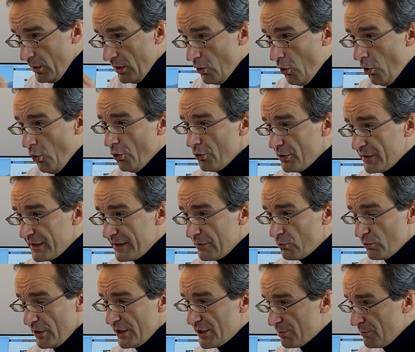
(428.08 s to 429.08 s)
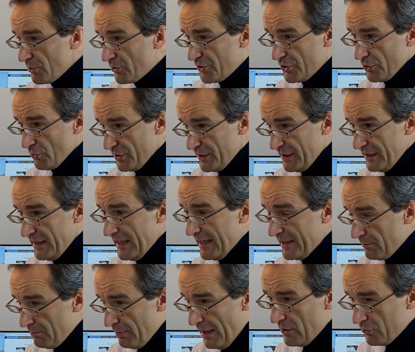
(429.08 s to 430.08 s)
will only reach maturity
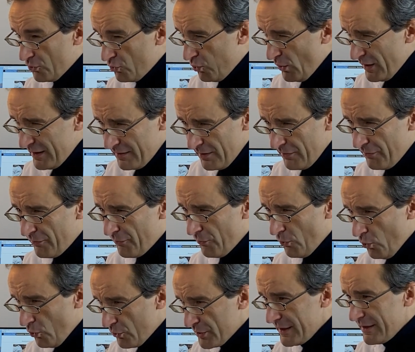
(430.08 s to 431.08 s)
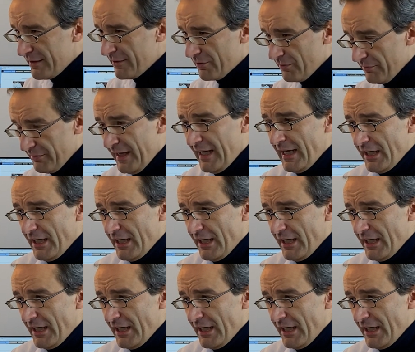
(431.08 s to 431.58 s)
at about 24 years of